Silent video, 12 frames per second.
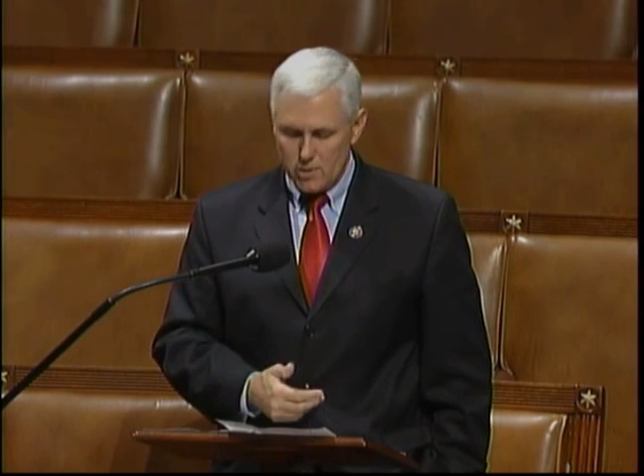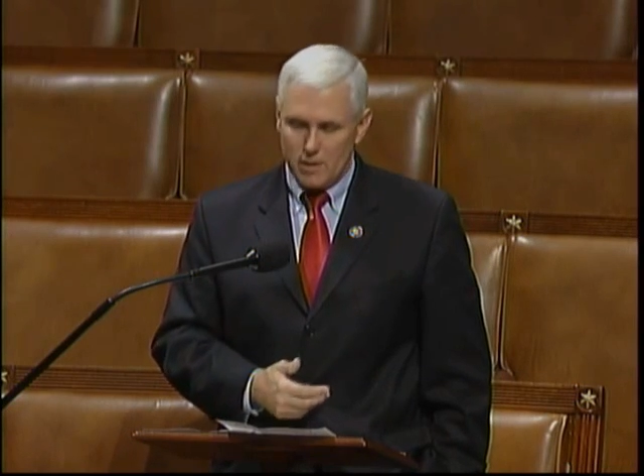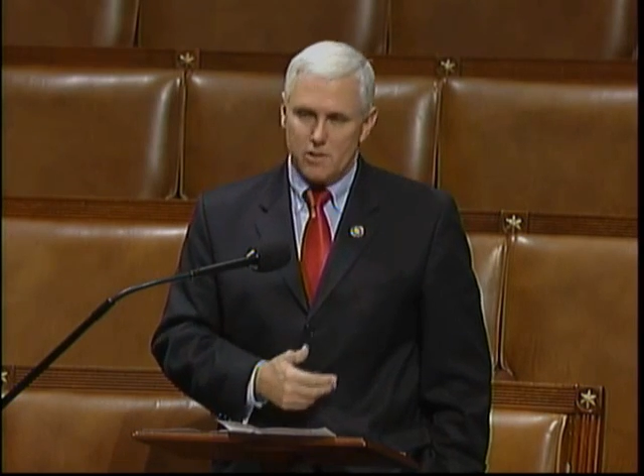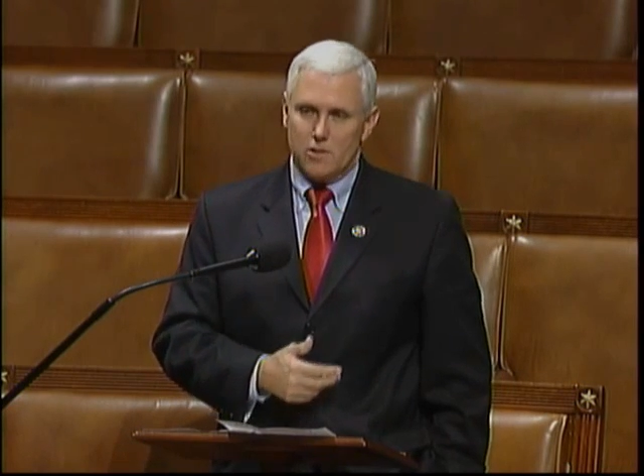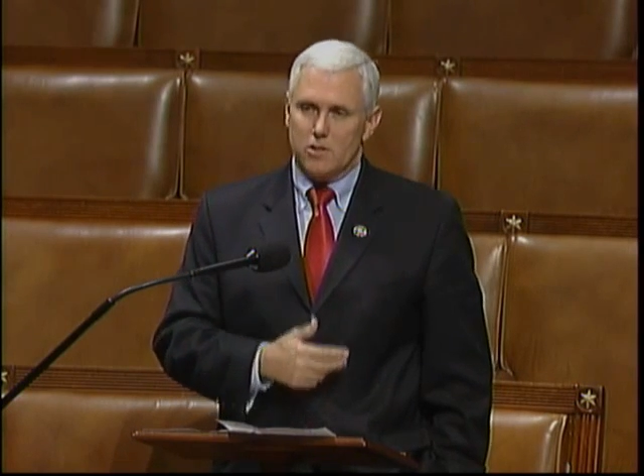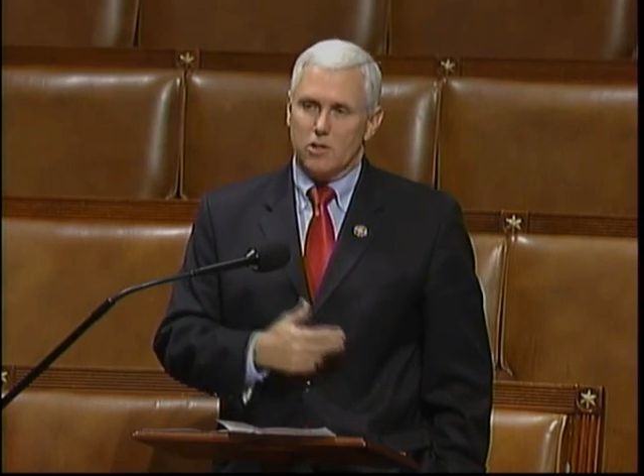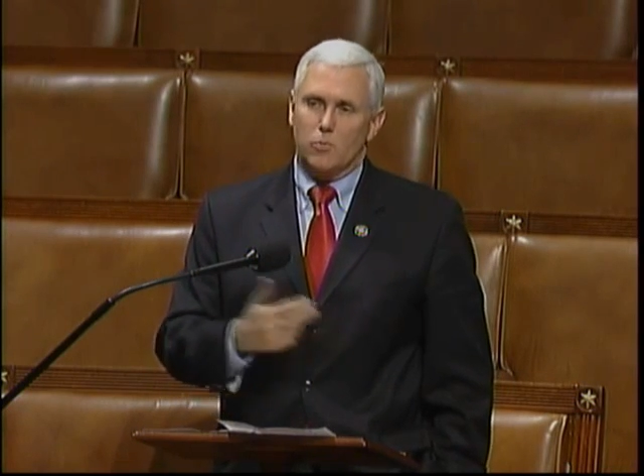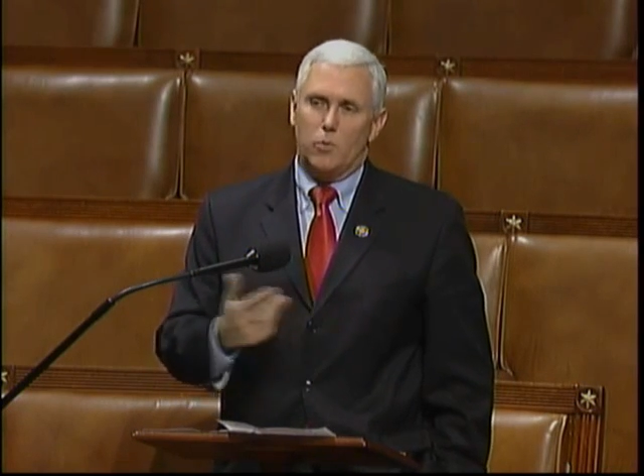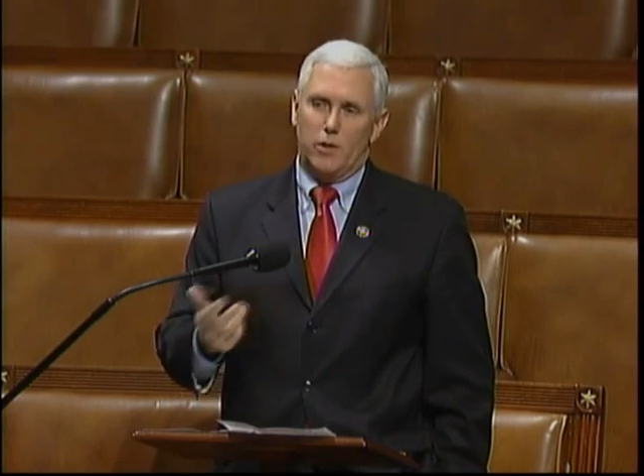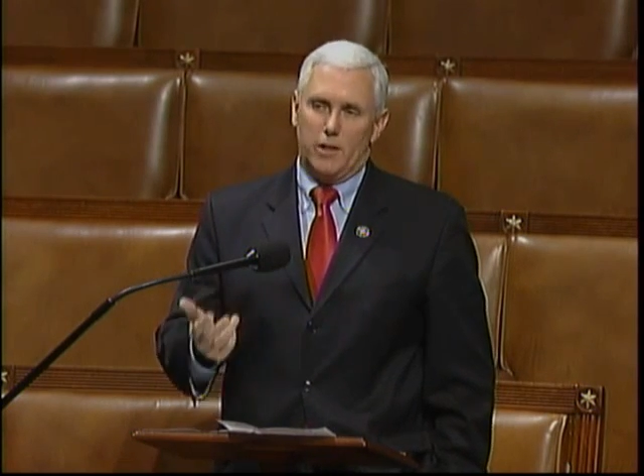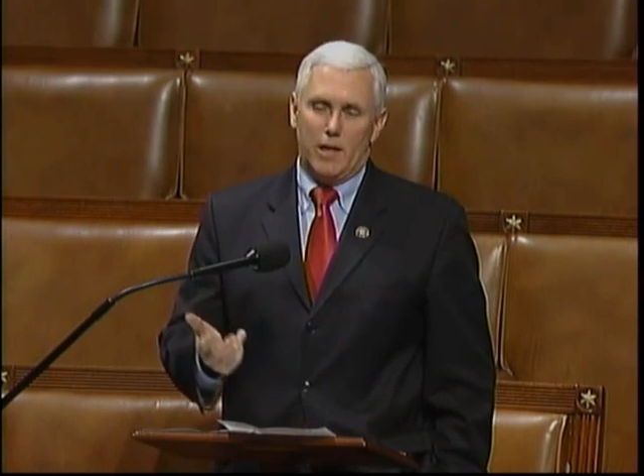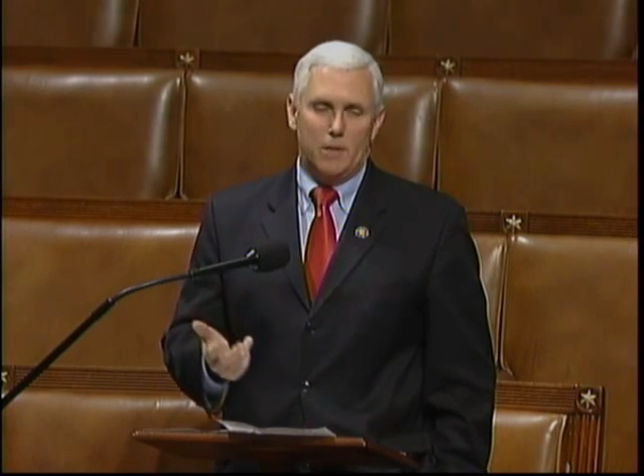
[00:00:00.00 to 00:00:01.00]
That's a
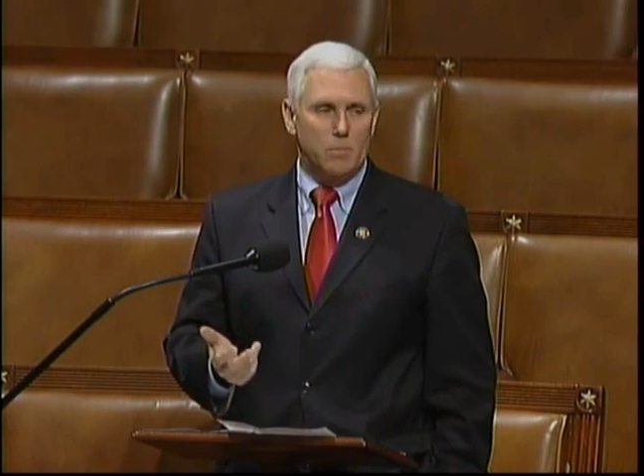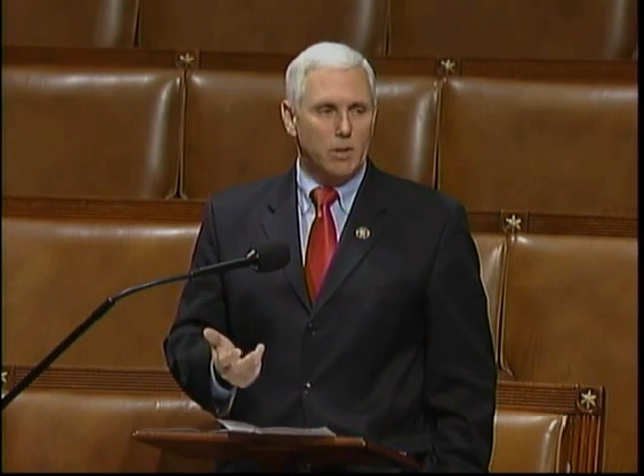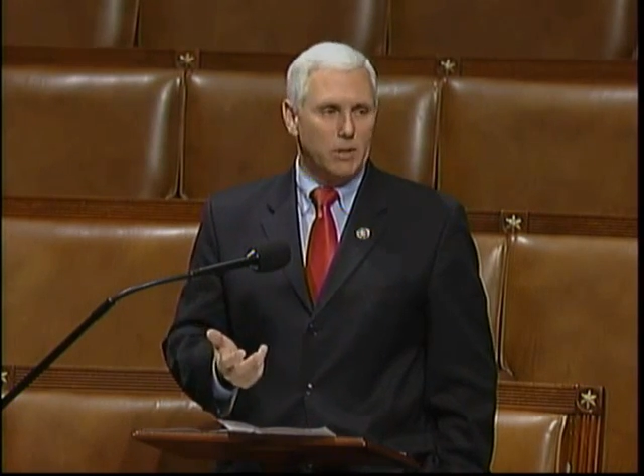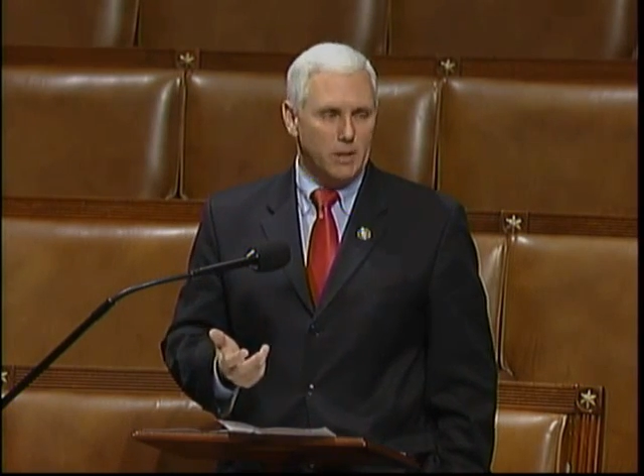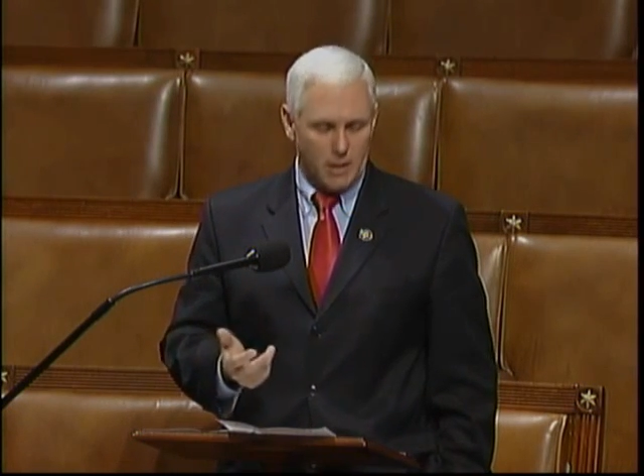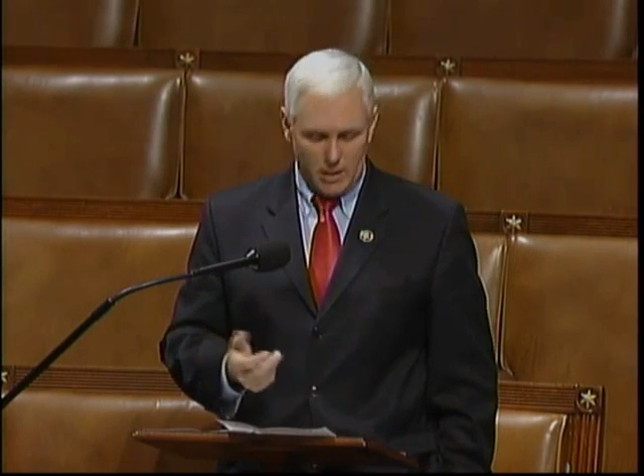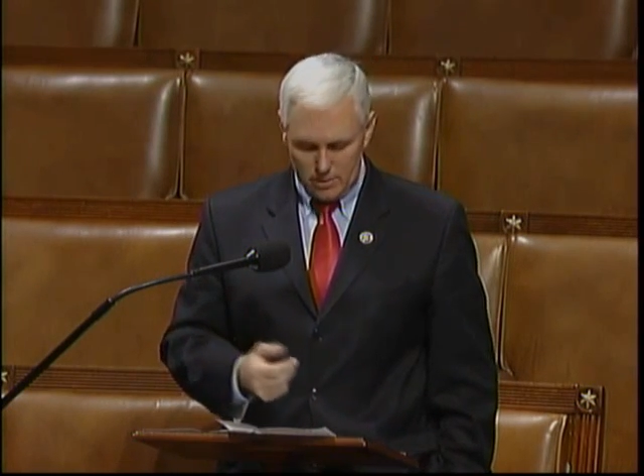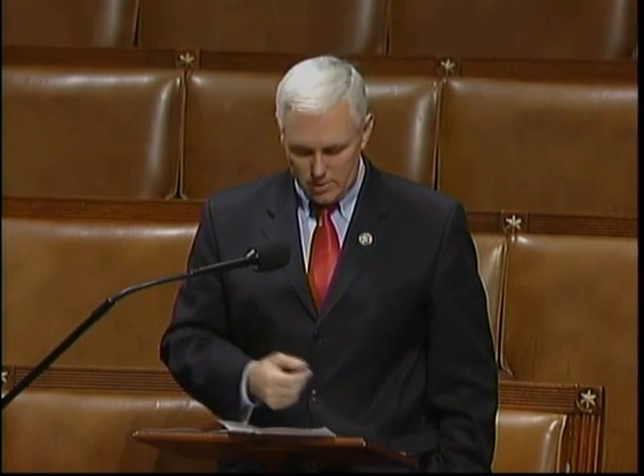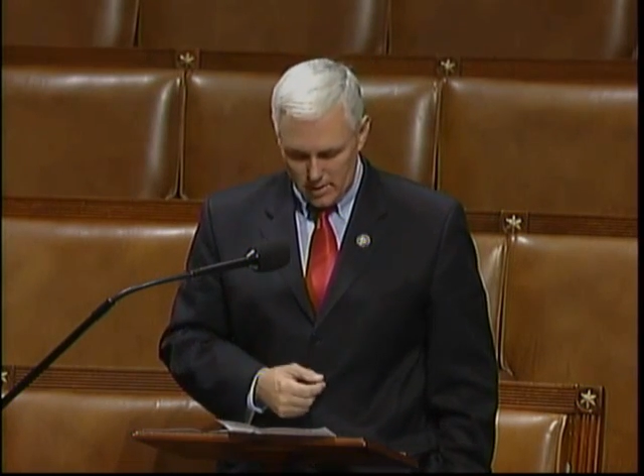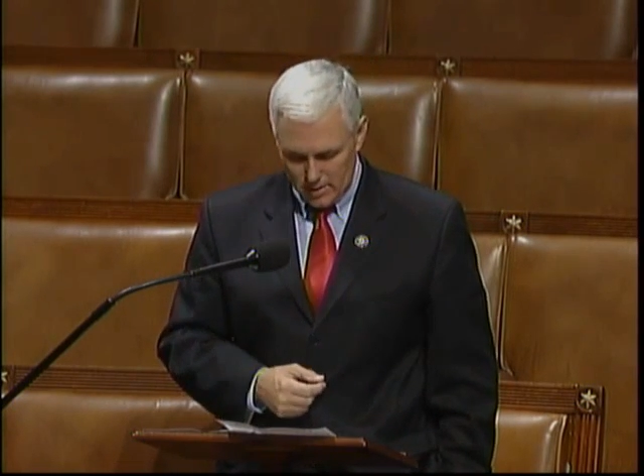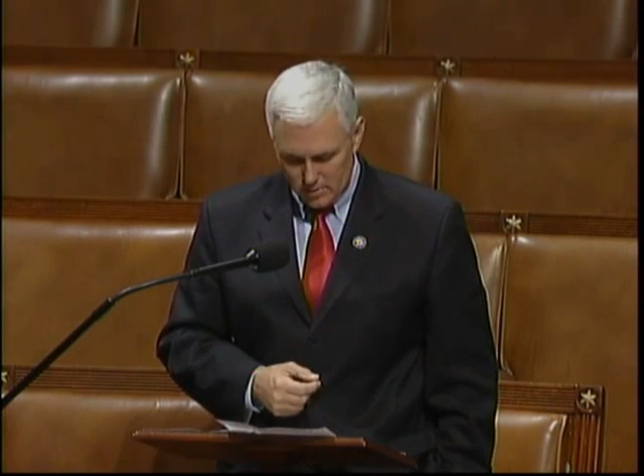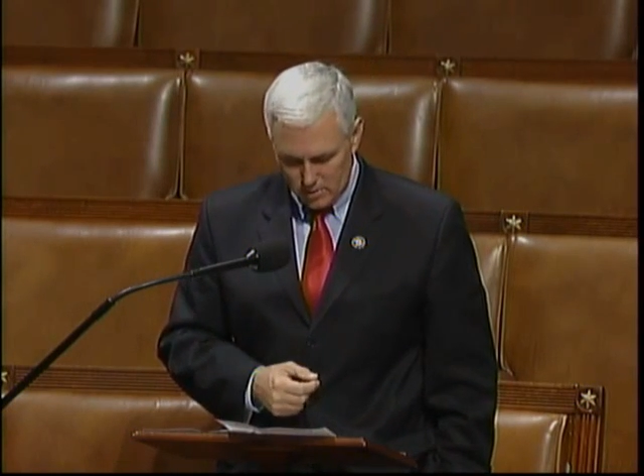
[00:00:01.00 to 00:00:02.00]
$6.9 billion
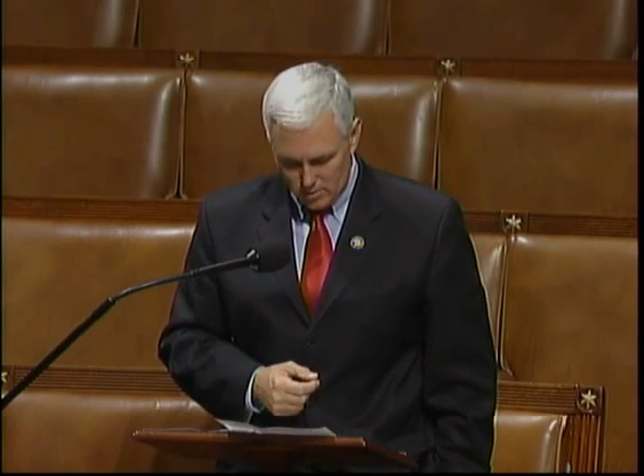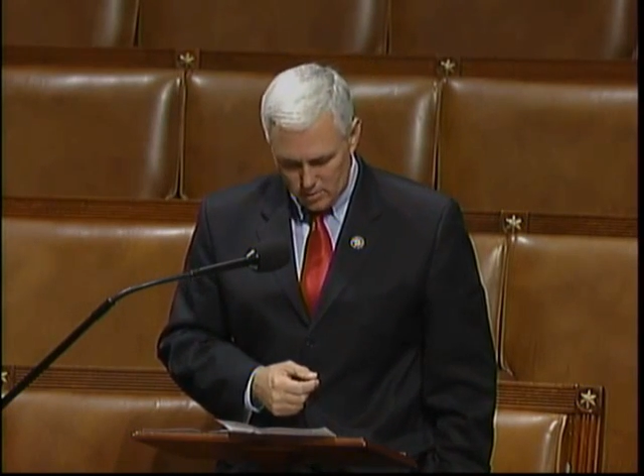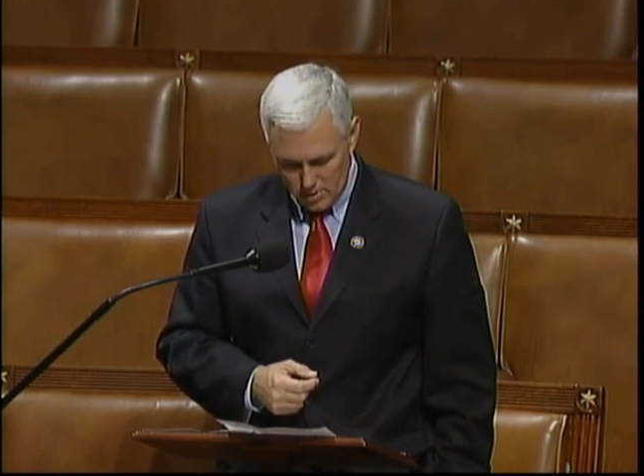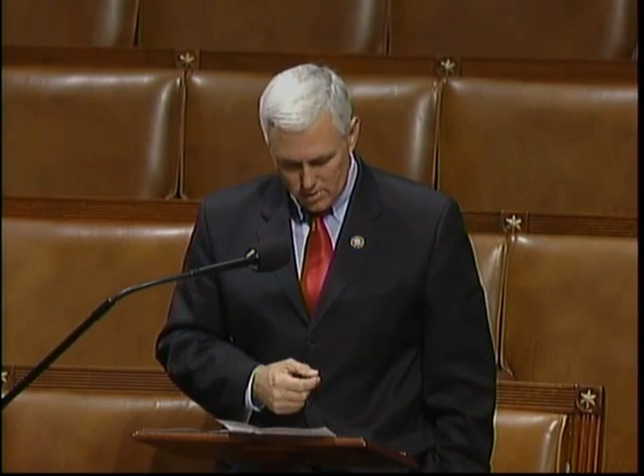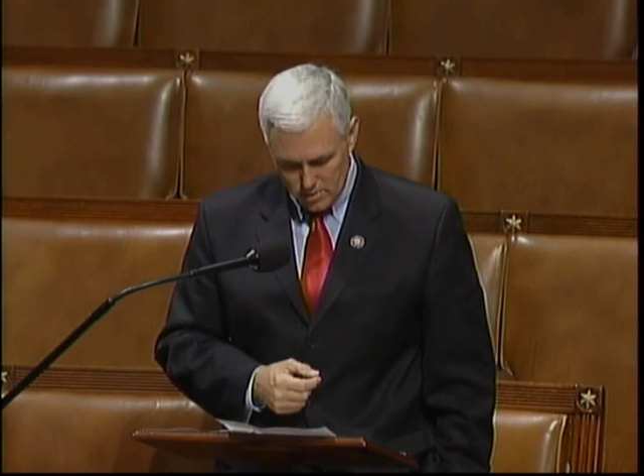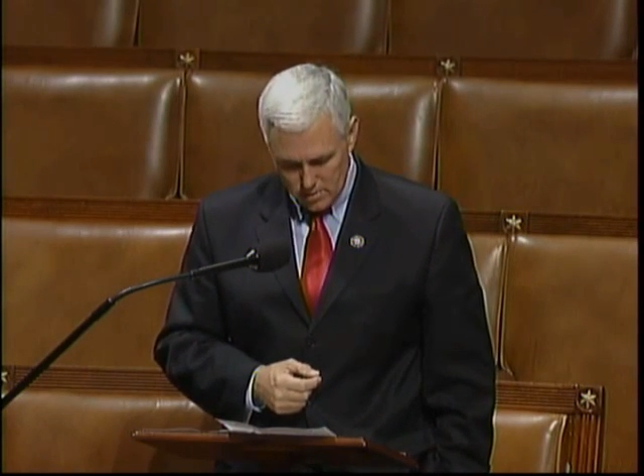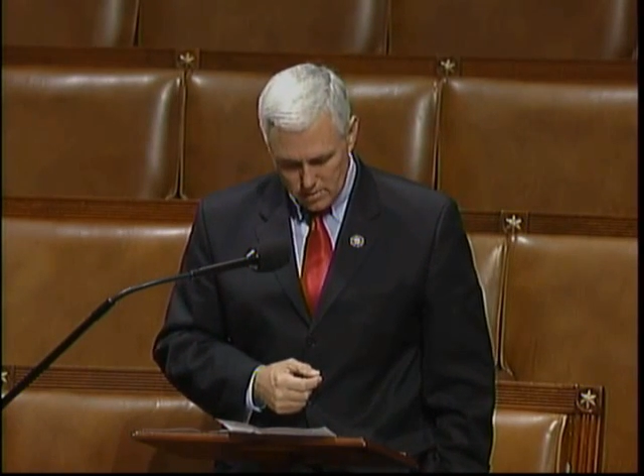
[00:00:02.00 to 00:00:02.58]
tax increase.